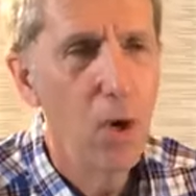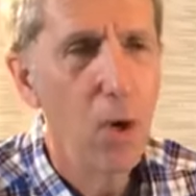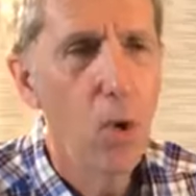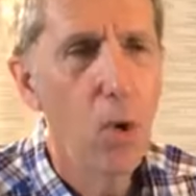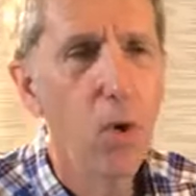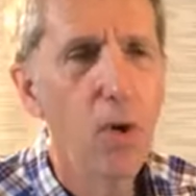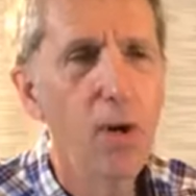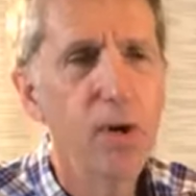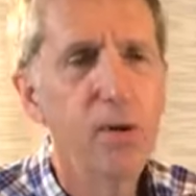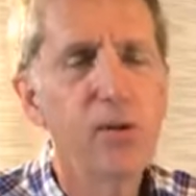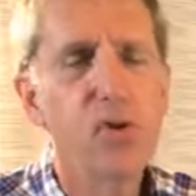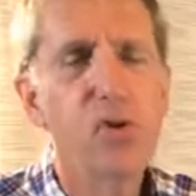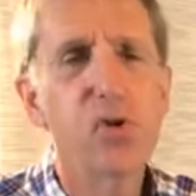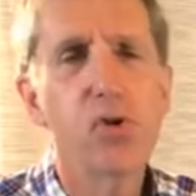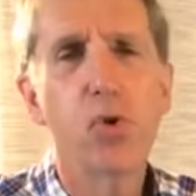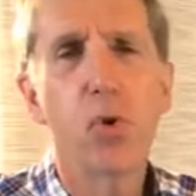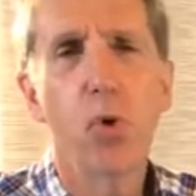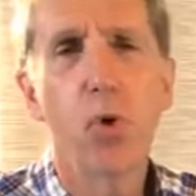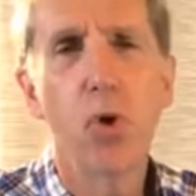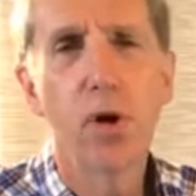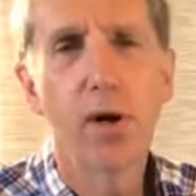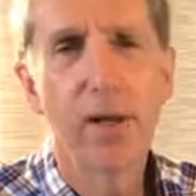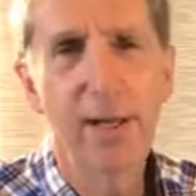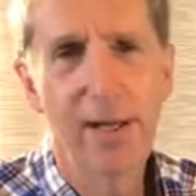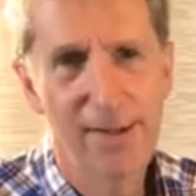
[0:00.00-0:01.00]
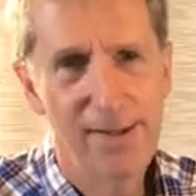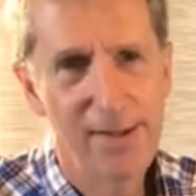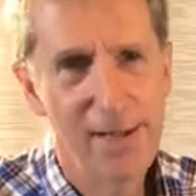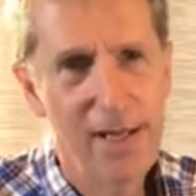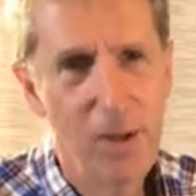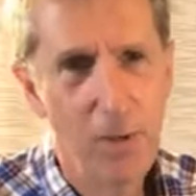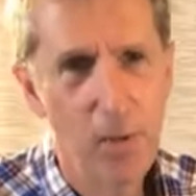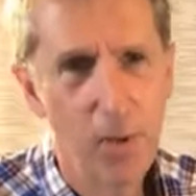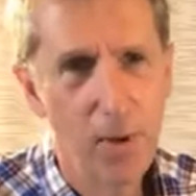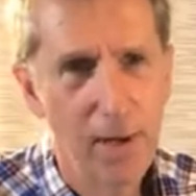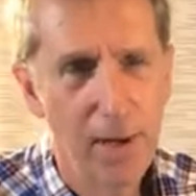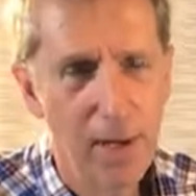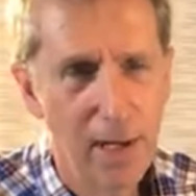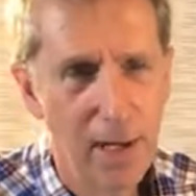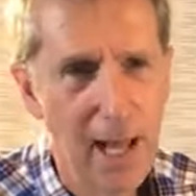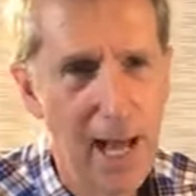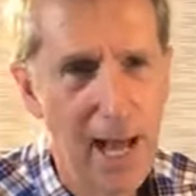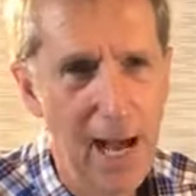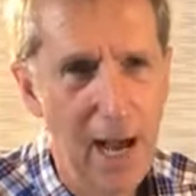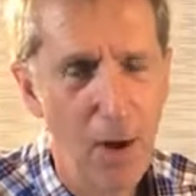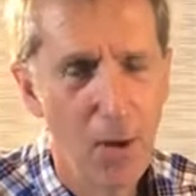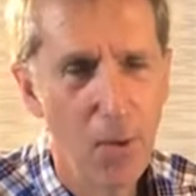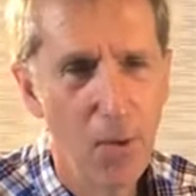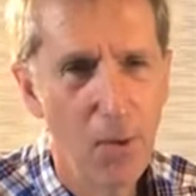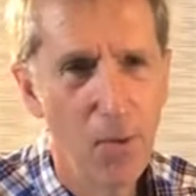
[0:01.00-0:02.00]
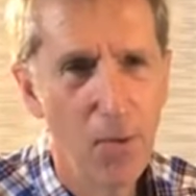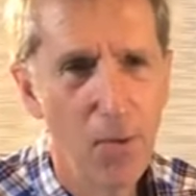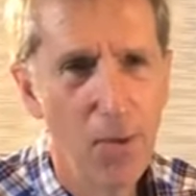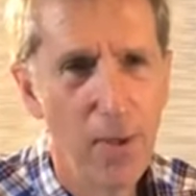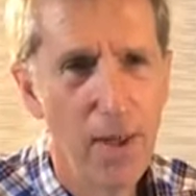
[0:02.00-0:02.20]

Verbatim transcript: or as short as He would allow.